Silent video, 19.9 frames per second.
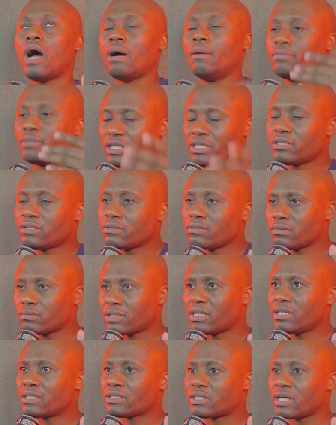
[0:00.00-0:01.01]
I'm just
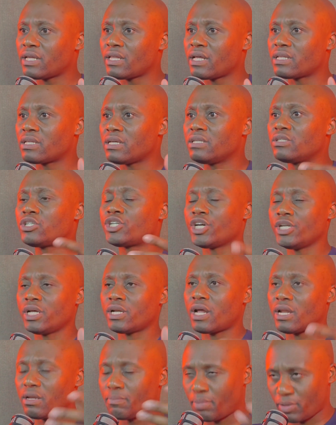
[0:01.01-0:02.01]
trying to say that in
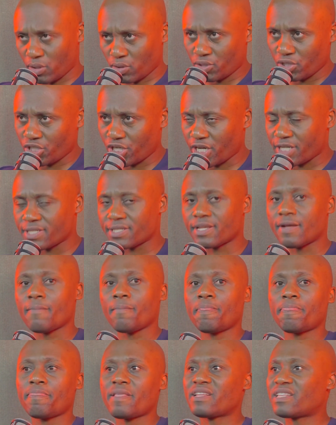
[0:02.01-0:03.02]
generally politicians,
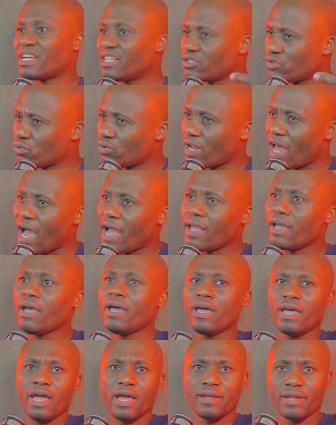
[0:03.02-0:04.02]
they tend to lie
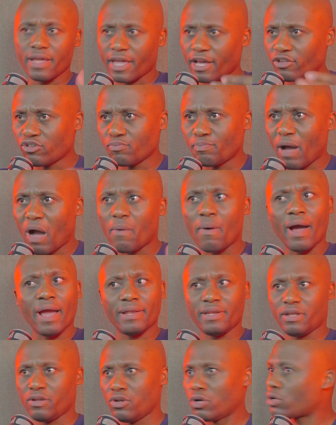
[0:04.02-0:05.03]
and they get to power
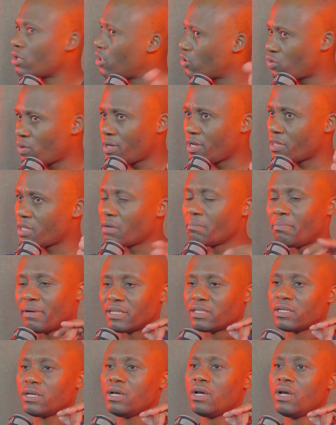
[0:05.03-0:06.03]
and they're not going to do anything.
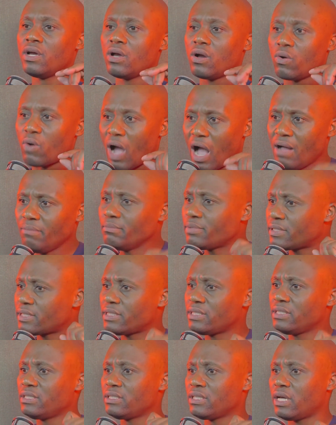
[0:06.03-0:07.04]
But I'm
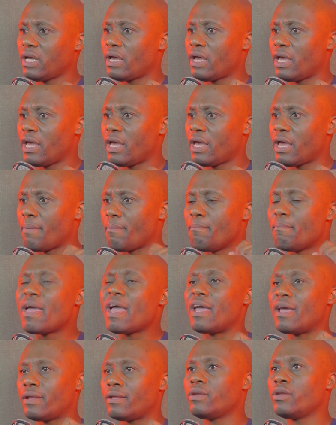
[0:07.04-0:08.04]
seeing a
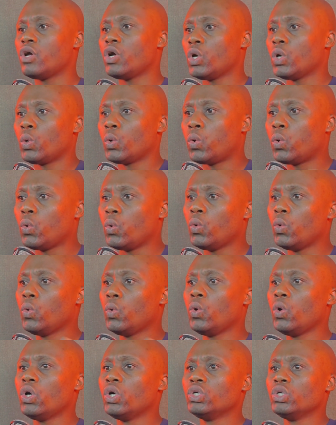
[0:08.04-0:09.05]
man
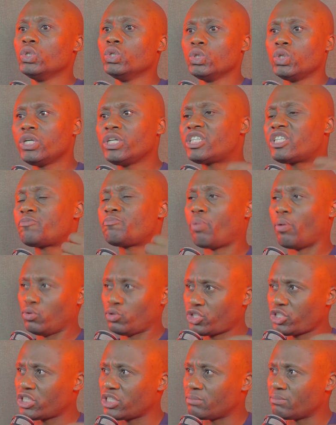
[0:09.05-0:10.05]
who is
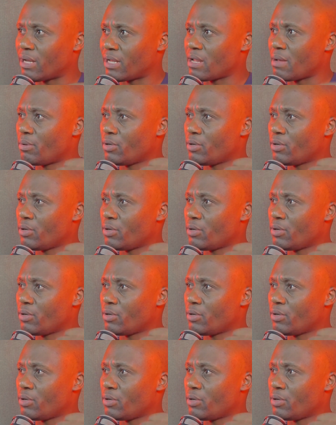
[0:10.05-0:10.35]
pushing, man.